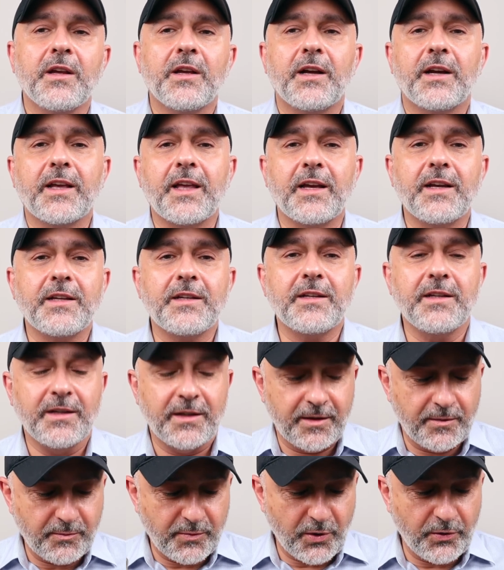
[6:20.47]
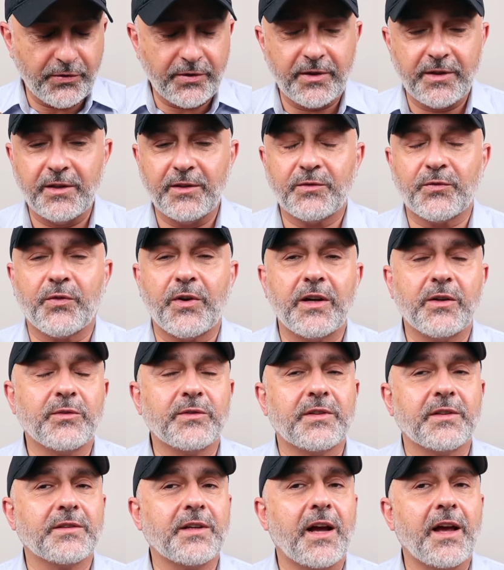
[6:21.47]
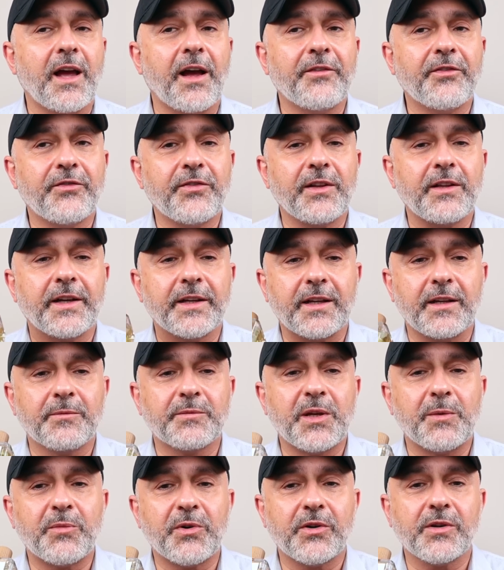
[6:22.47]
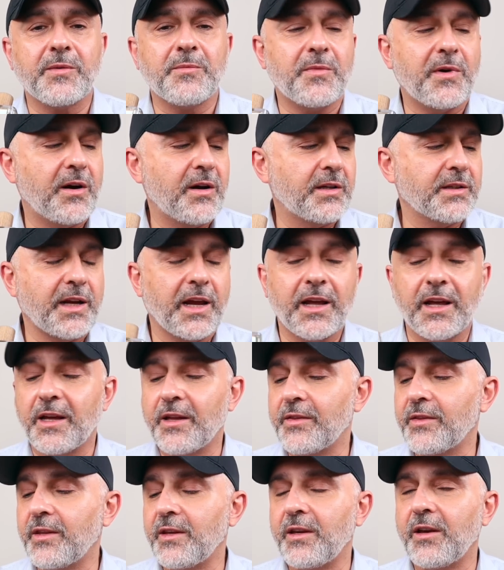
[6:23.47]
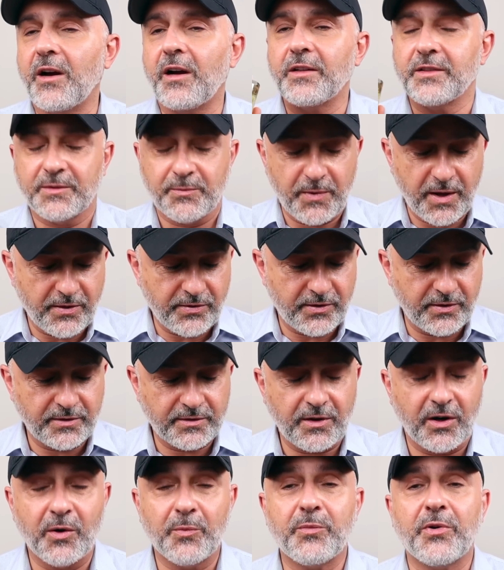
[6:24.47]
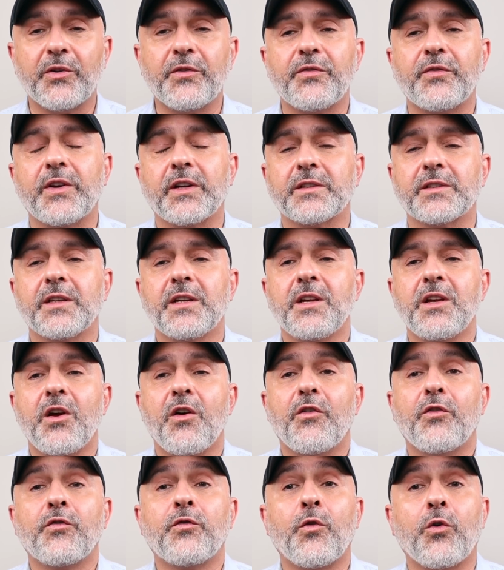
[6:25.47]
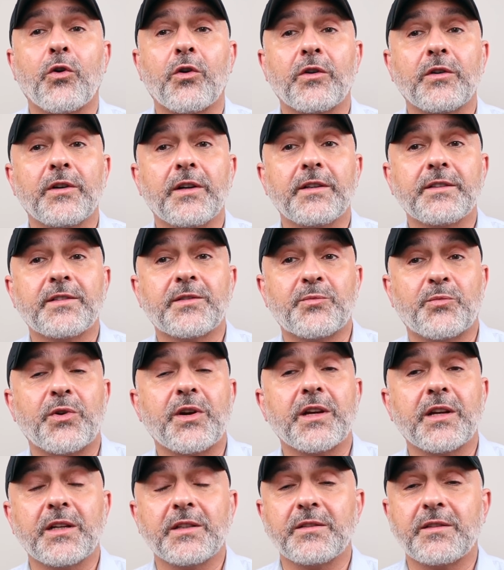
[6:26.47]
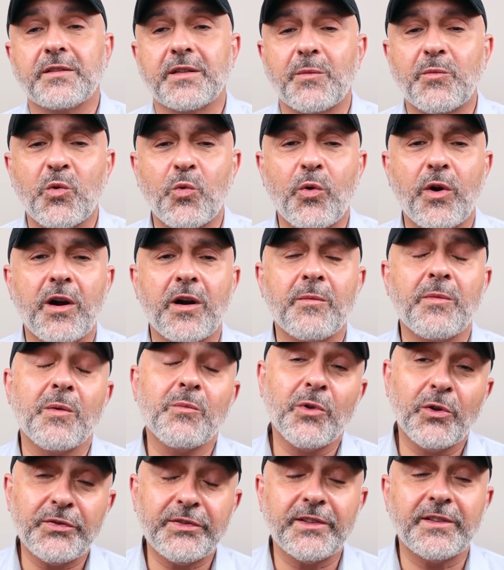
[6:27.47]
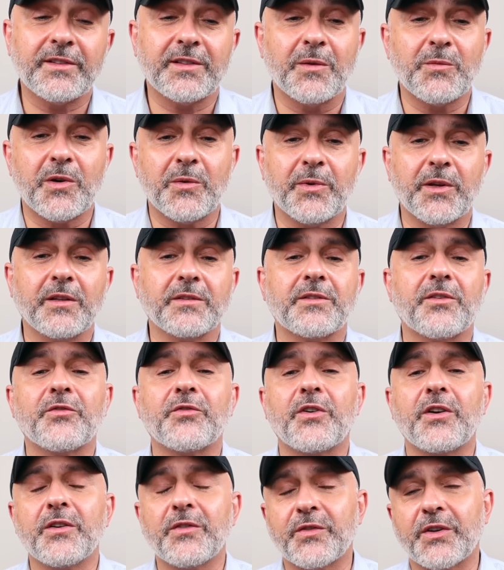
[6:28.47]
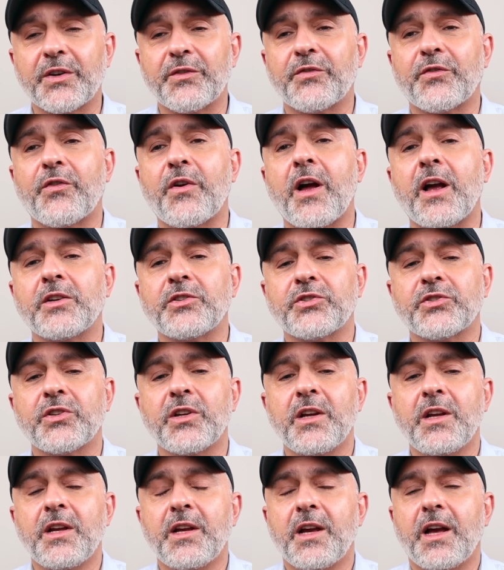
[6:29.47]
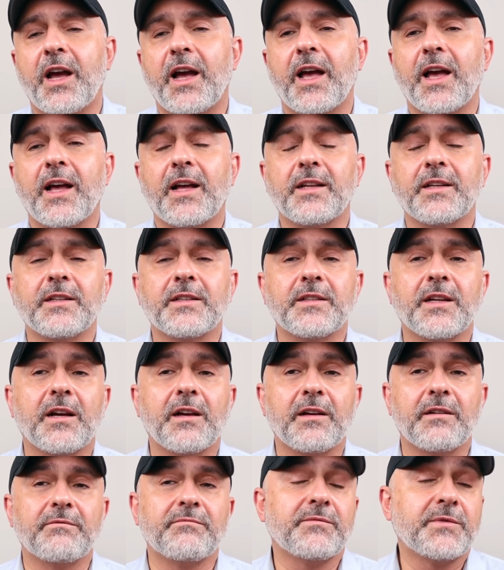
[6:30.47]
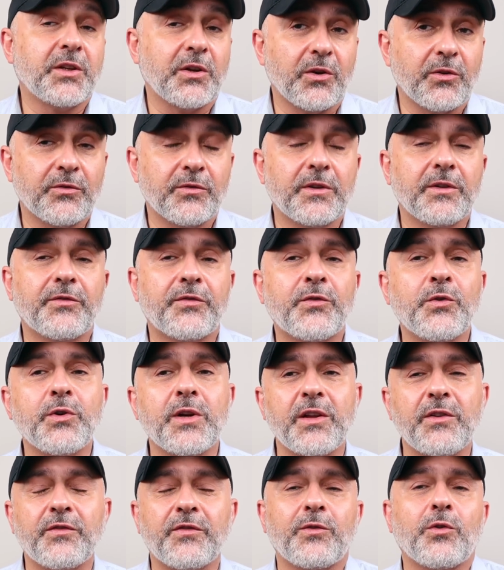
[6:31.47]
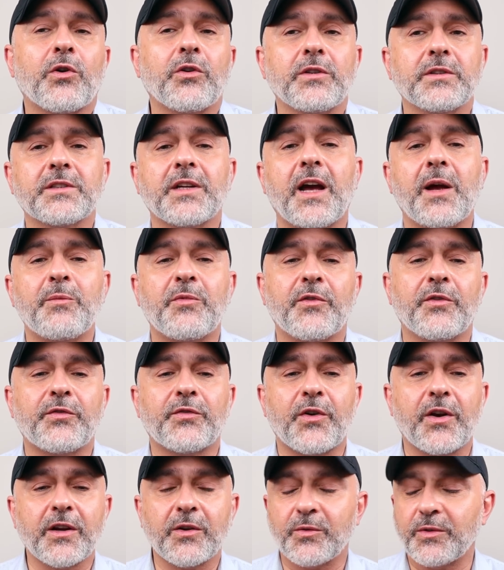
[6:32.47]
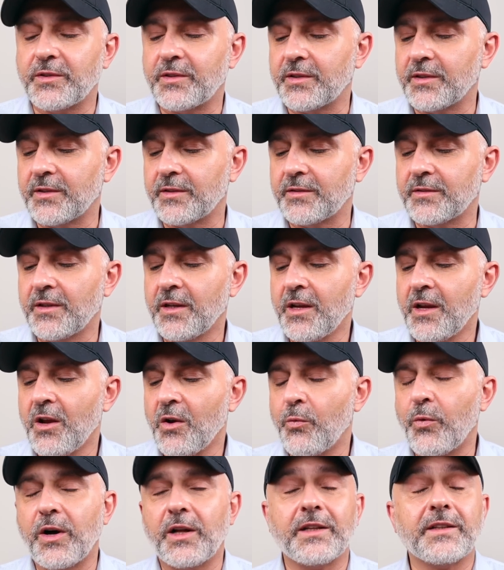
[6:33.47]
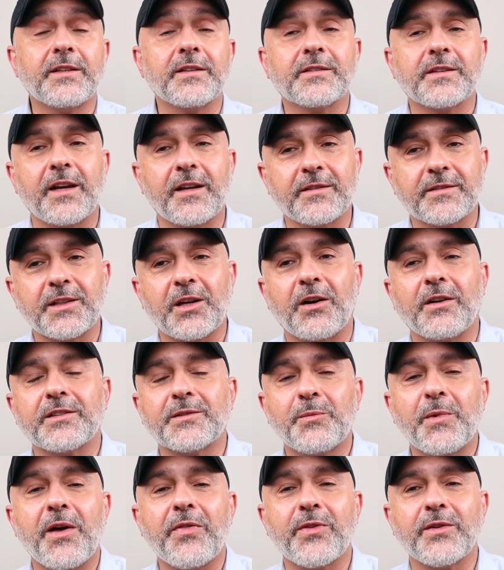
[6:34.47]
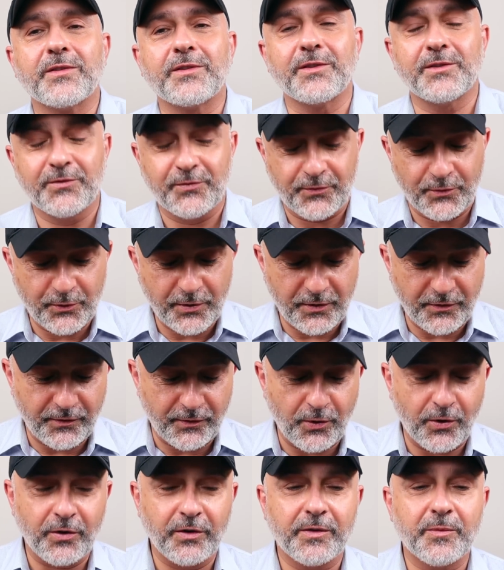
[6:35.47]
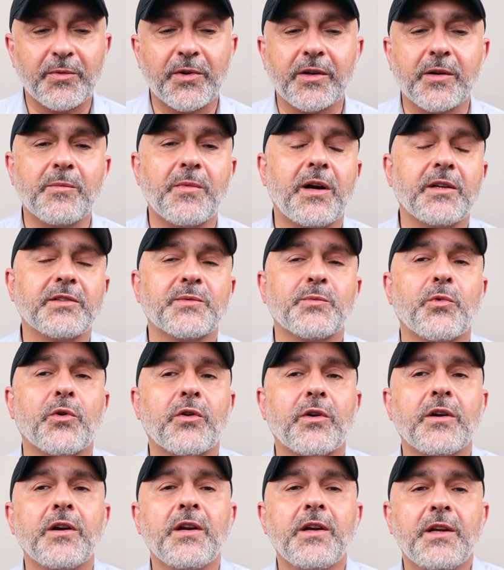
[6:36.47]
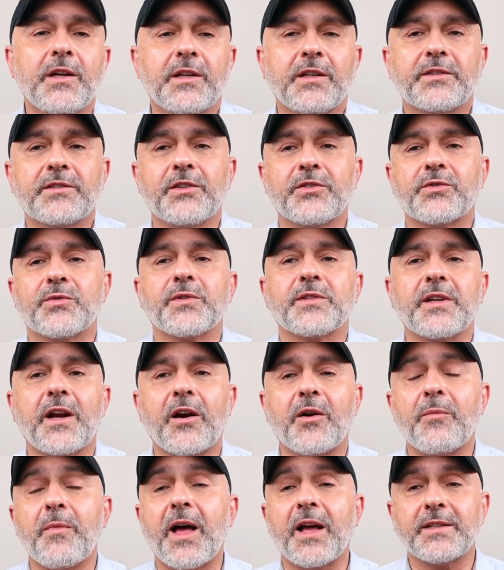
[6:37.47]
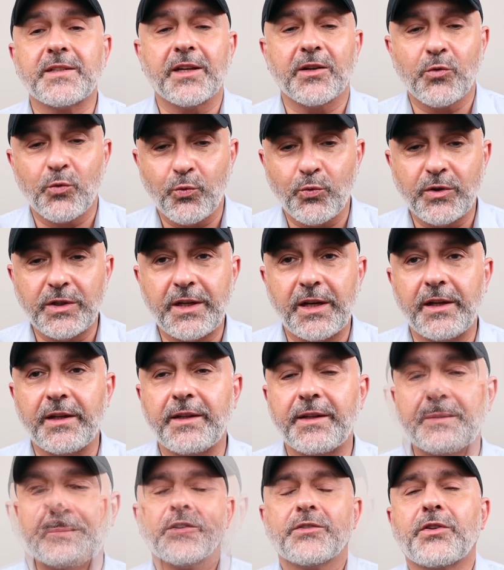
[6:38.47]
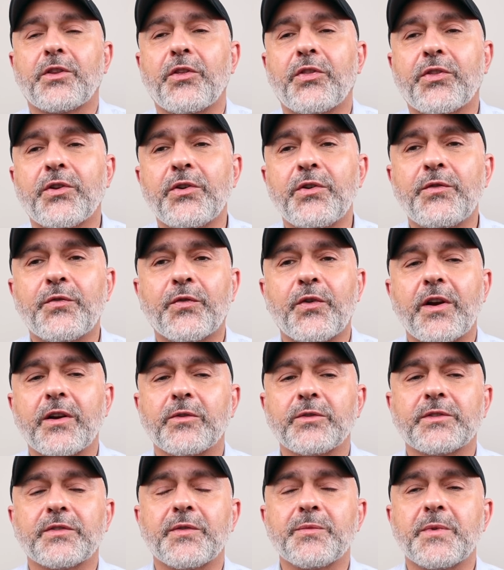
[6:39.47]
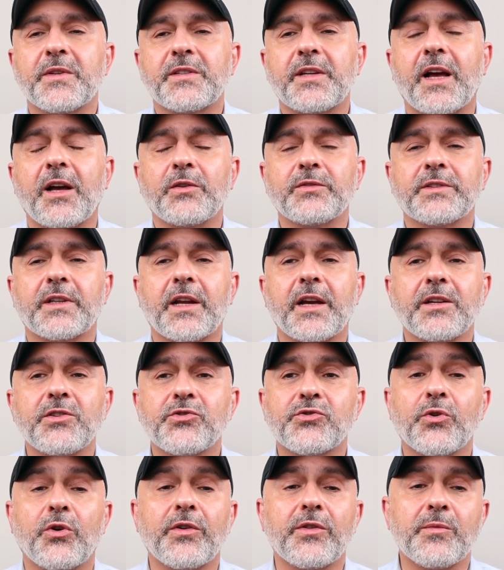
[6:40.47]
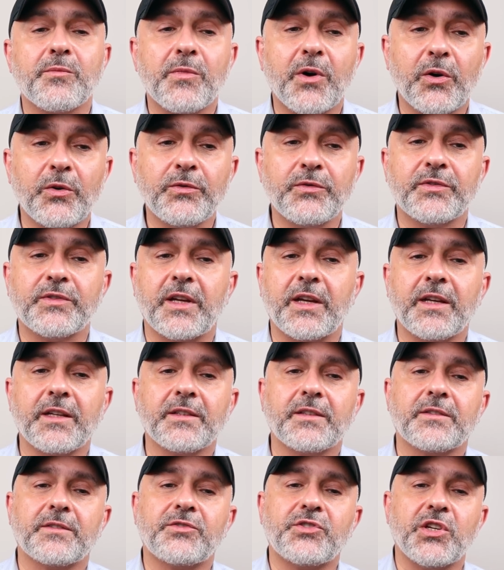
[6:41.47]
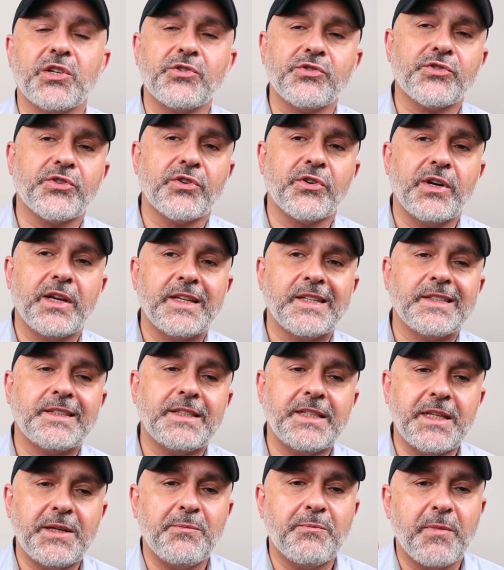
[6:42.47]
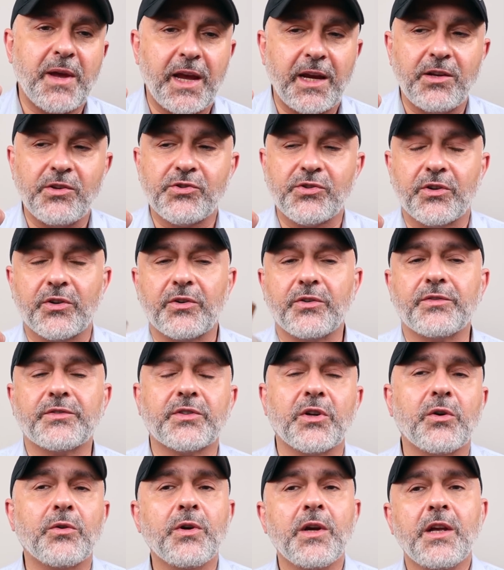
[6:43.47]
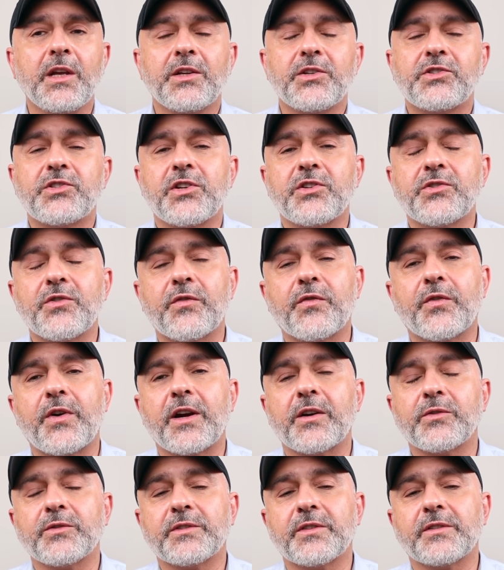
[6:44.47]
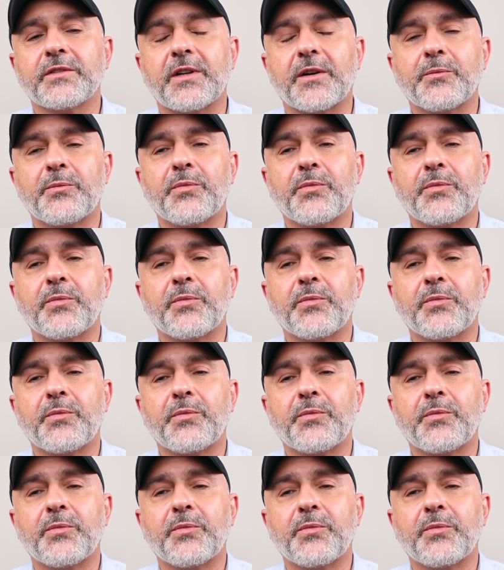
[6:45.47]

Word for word: Again, both of these fragrances, I feel like the bergamot and the osmanthus are perfect for spring and summer wear, but mostly summer because they're very, very fresh and you know, fruity floral type of fragrances. Well, in this case the osmanthus is fruity floral, the bergamot's more citrus aromatic, woody. So the third fragrance from this house that I enjoy the most is Ginger in D Major. So ginger fragrances are